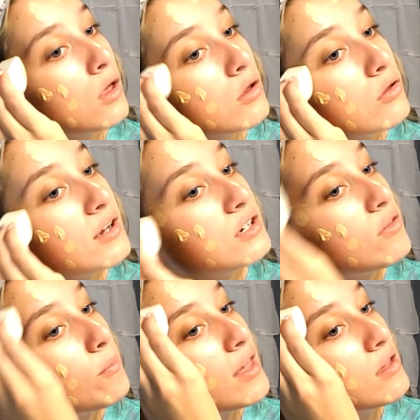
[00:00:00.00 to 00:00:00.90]
So I
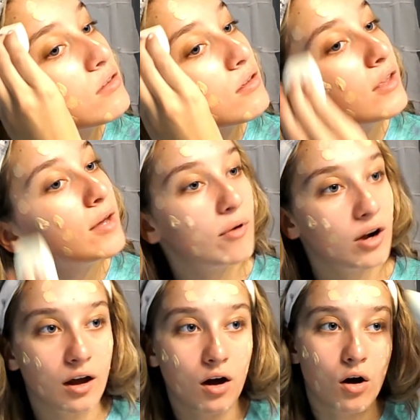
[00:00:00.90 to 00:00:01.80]
just basically
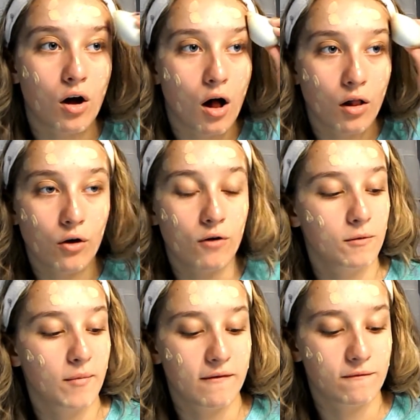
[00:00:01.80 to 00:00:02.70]
put it all
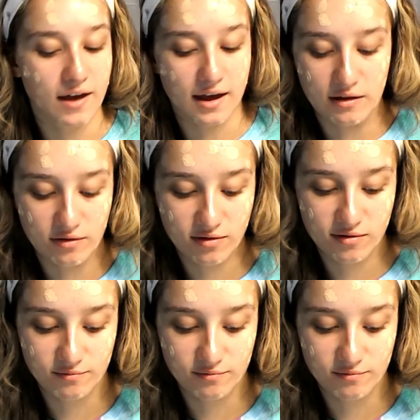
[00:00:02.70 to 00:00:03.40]
over my face,